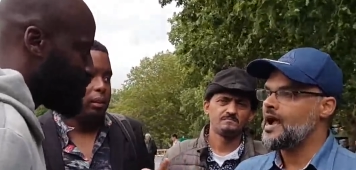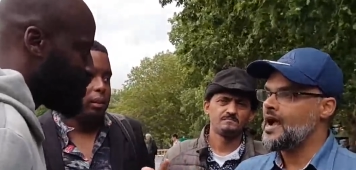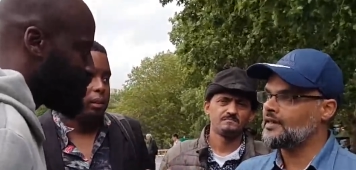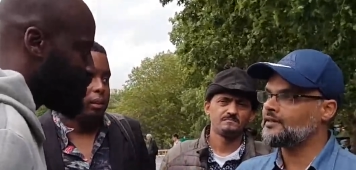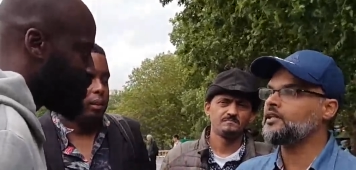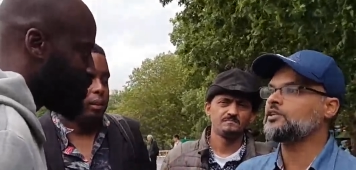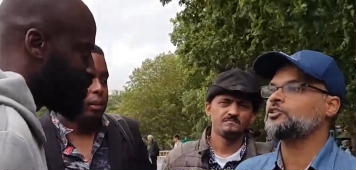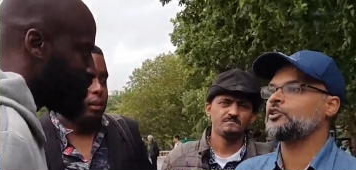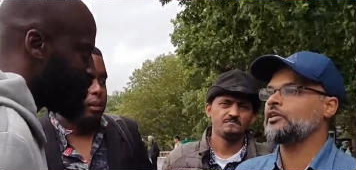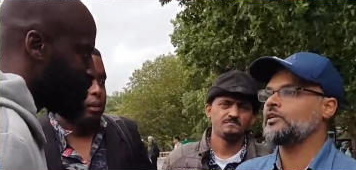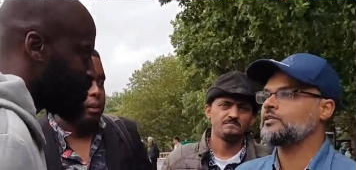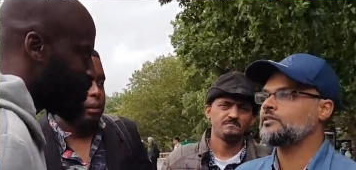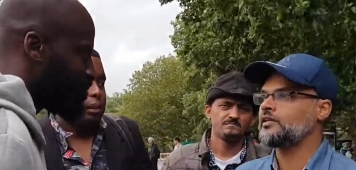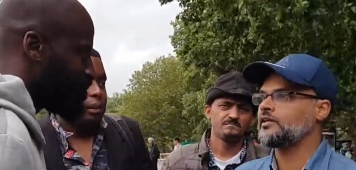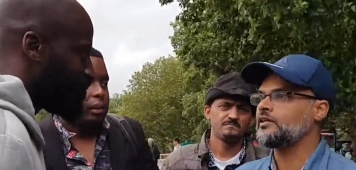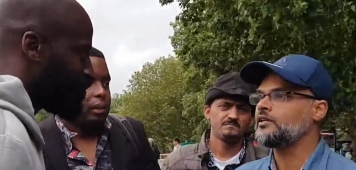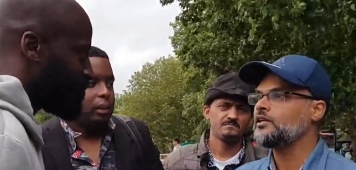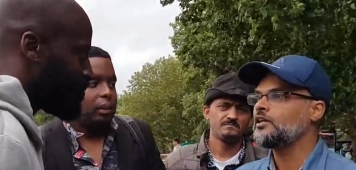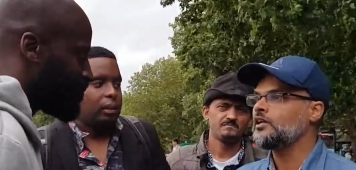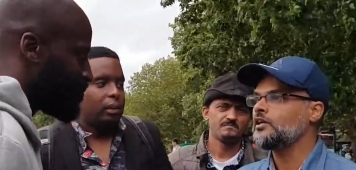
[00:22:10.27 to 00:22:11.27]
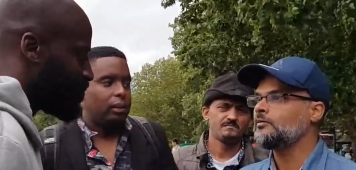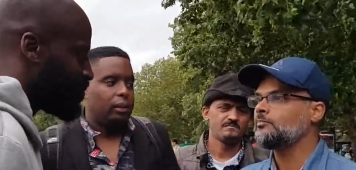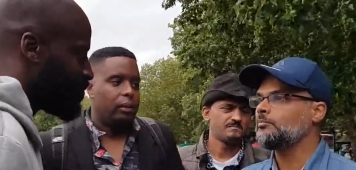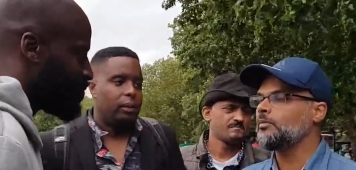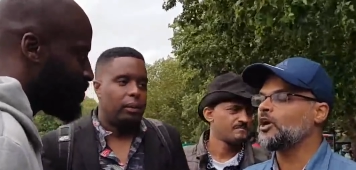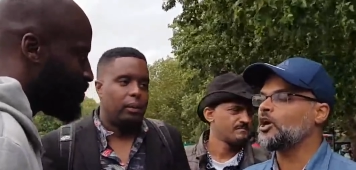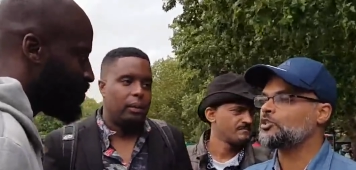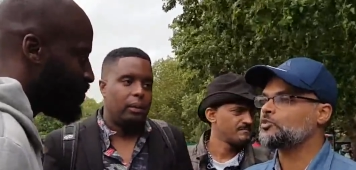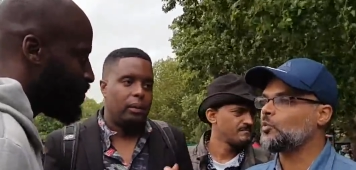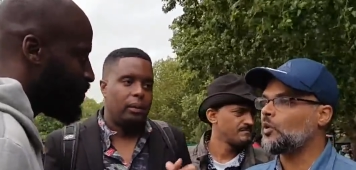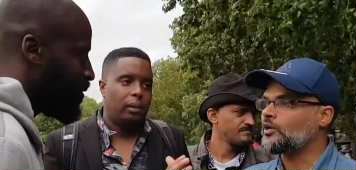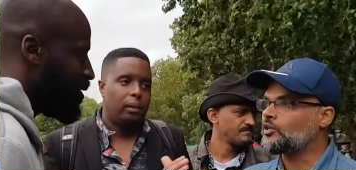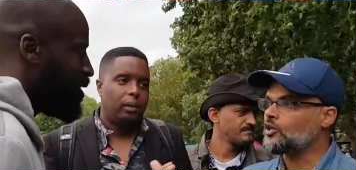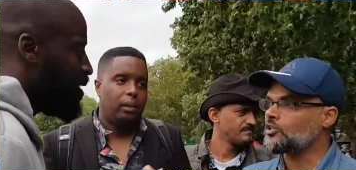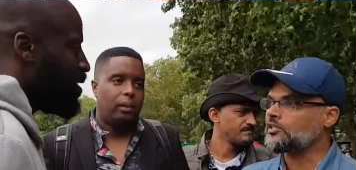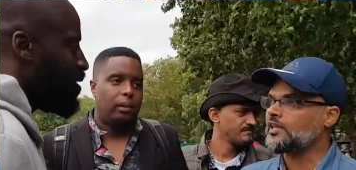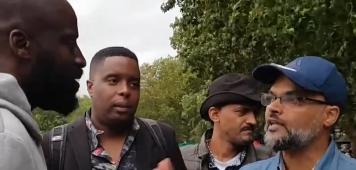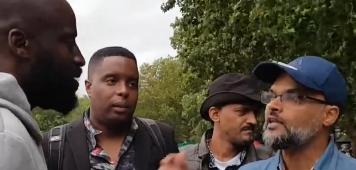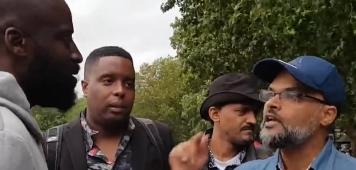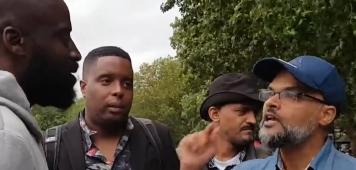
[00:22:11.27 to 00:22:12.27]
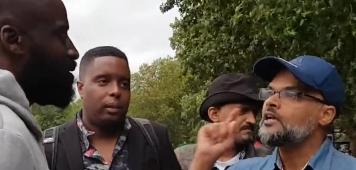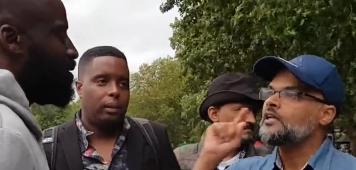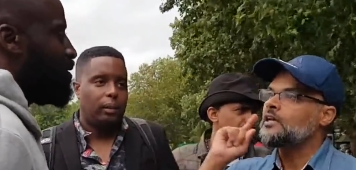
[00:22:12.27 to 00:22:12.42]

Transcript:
Speaker 1: and the Trinity. Because what you're saying,